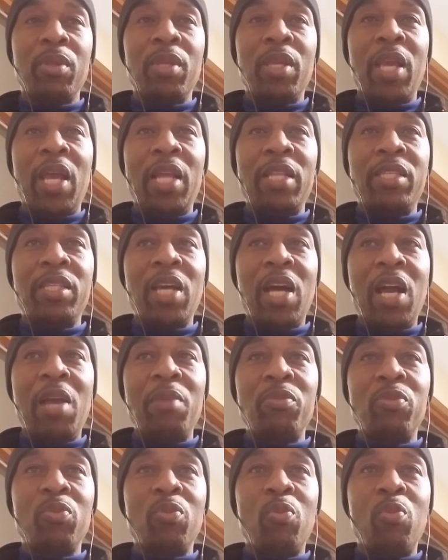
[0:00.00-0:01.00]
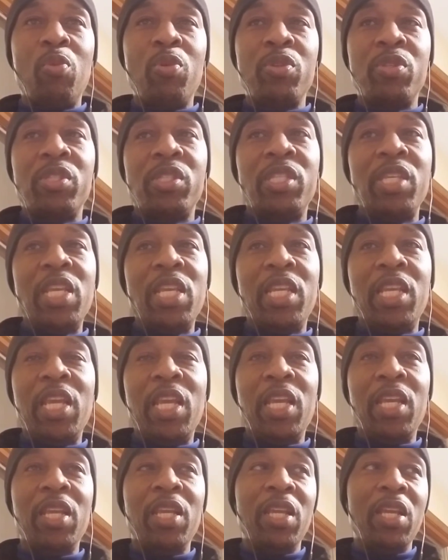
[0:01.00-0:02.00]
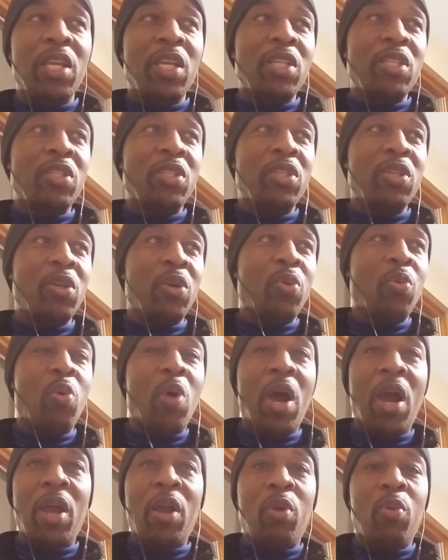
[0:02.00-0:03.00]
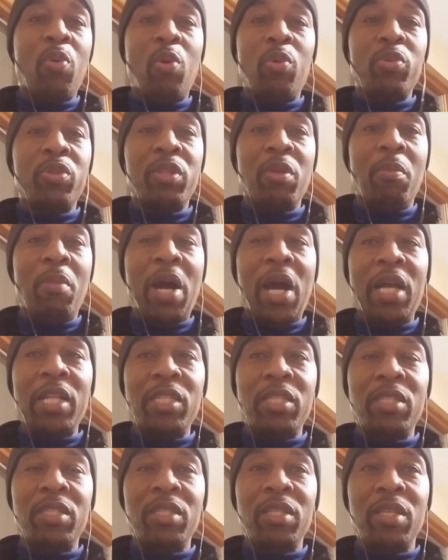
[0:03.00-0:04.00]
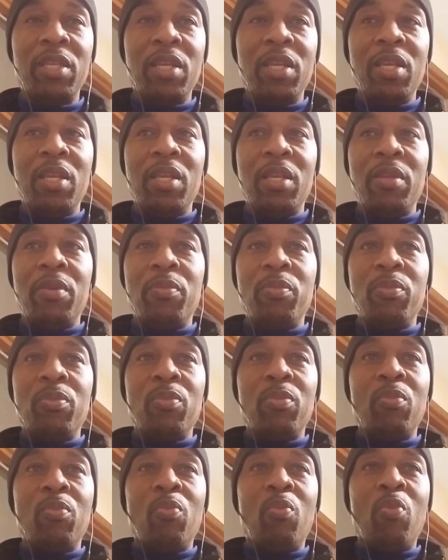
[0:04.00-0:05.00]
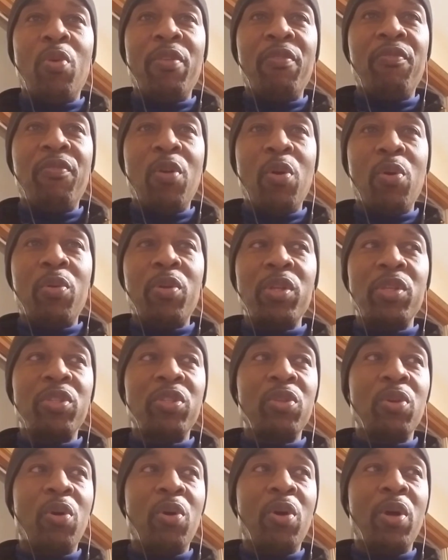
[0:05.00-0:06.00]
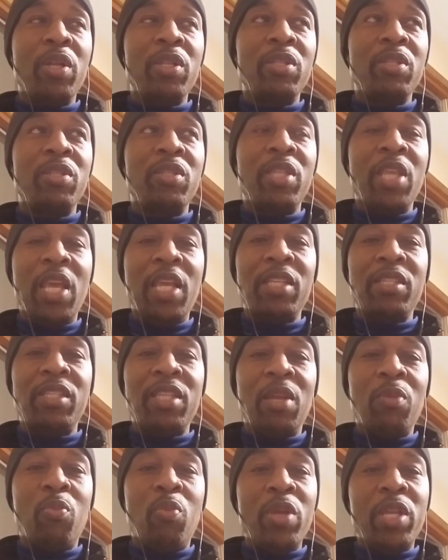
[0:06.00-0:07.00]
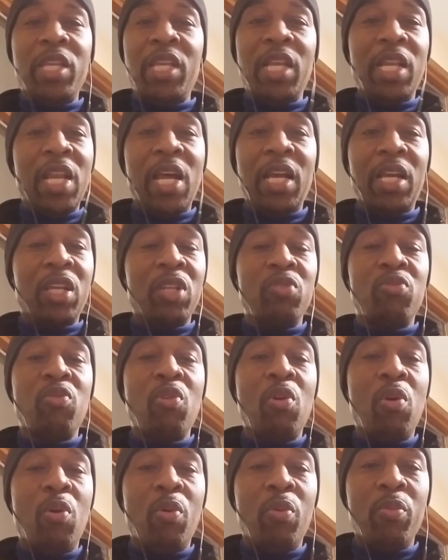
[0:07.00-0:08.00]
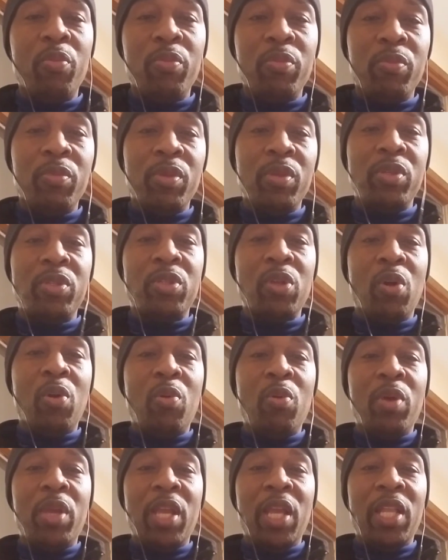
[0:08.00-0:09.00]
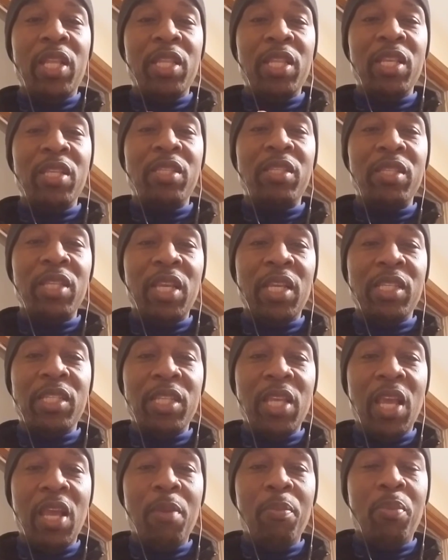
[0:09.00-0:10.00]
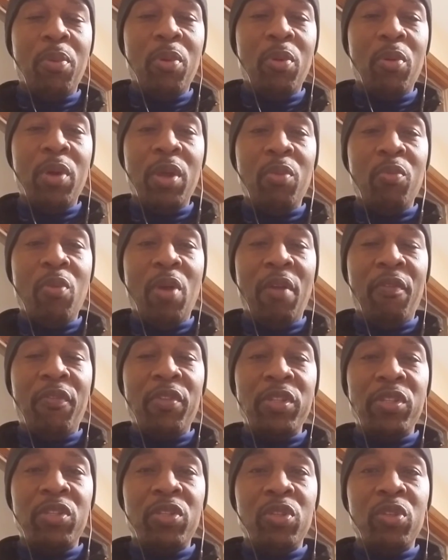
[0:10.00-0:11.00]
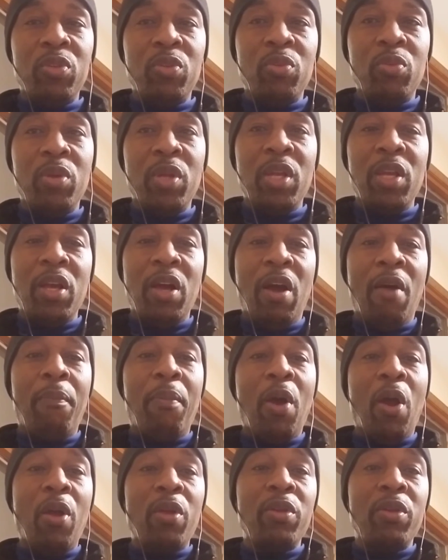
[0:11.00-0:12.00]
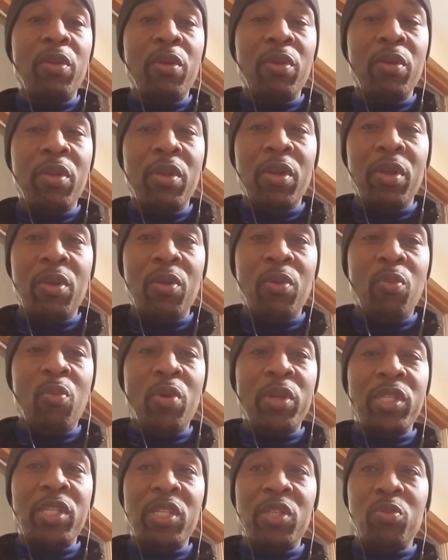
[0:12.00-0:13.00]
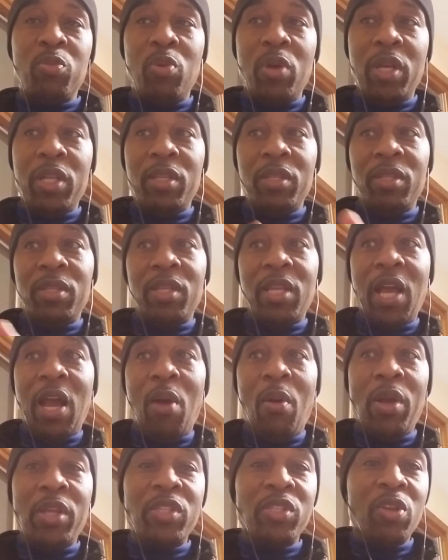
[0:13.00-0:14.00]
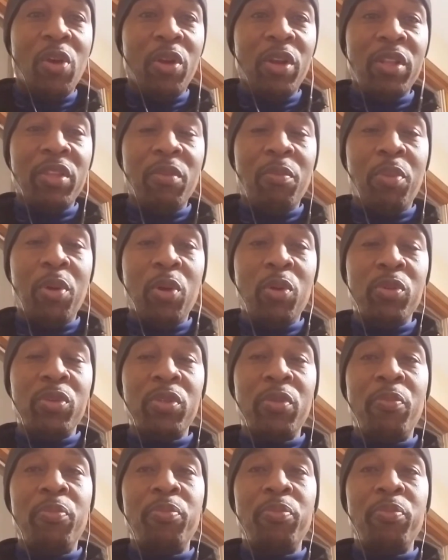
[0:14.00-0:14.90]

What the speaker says: at times when we're seeking to acquire, quote, the Motts, we focus on things that we cannot control. So in this example, in reference to a partner, which is how I started the post,